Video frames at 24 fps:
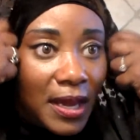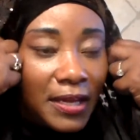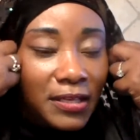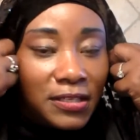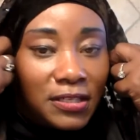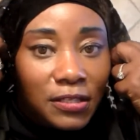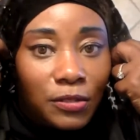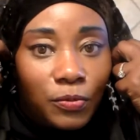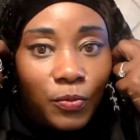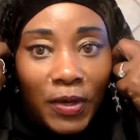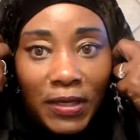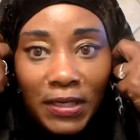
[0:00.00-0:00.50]

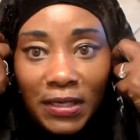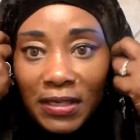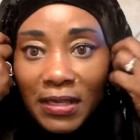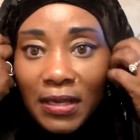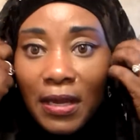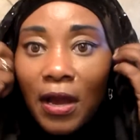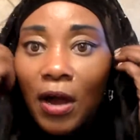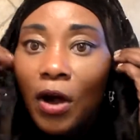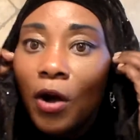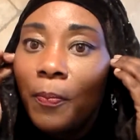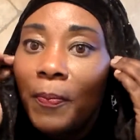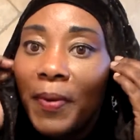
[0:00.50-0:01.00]
I just wanted
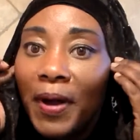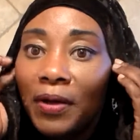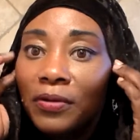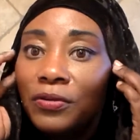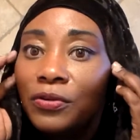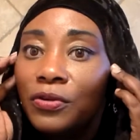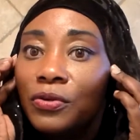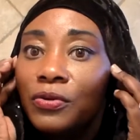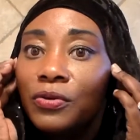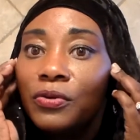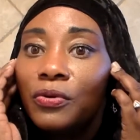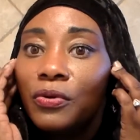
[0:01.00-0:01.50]
to help
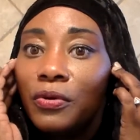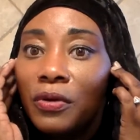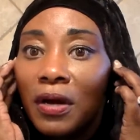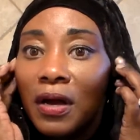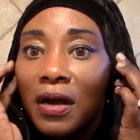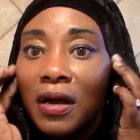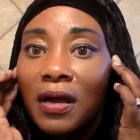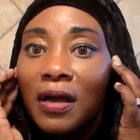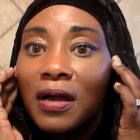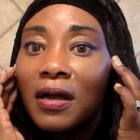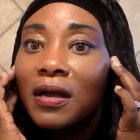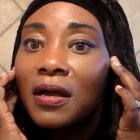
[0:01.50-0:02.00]
our
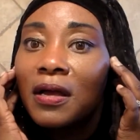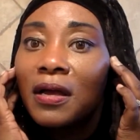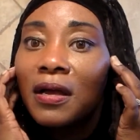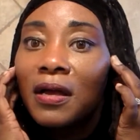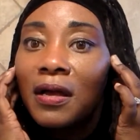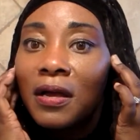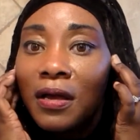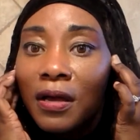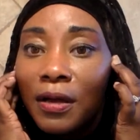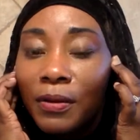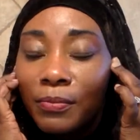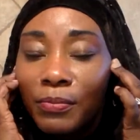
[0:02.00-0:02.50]
new
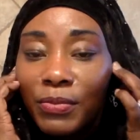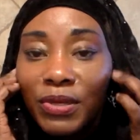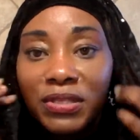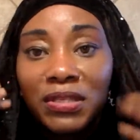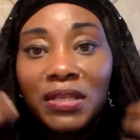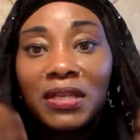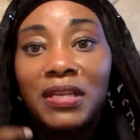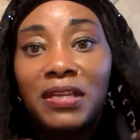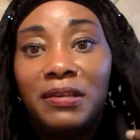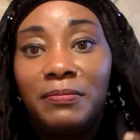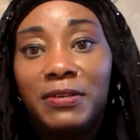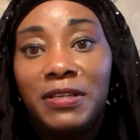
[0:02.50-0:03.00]

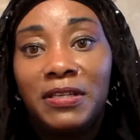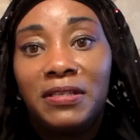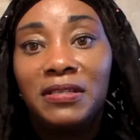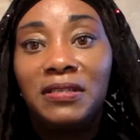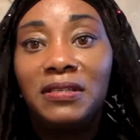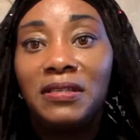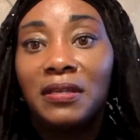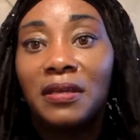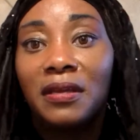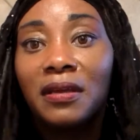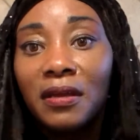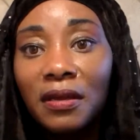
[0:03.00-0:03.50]

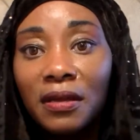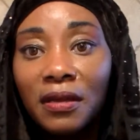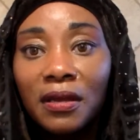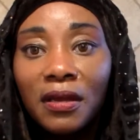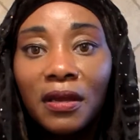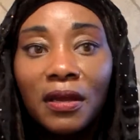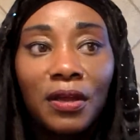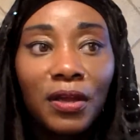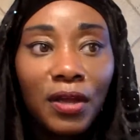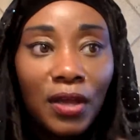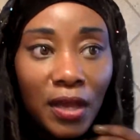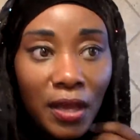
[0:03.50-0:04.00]
Muslimas
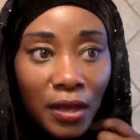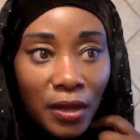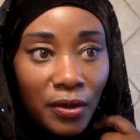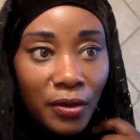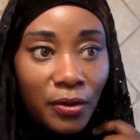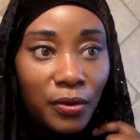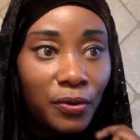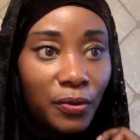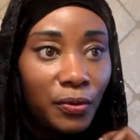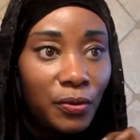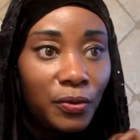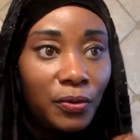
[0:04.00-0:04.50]

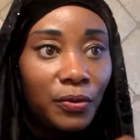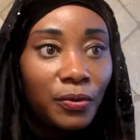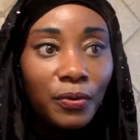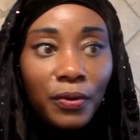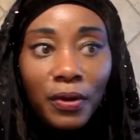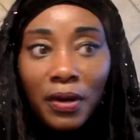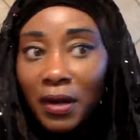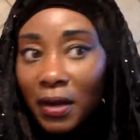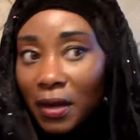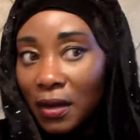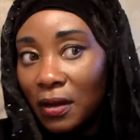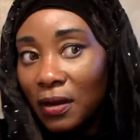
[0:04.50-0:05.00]

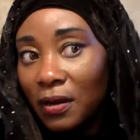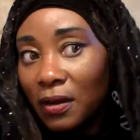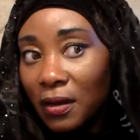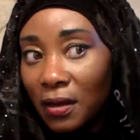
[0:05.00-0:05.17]
who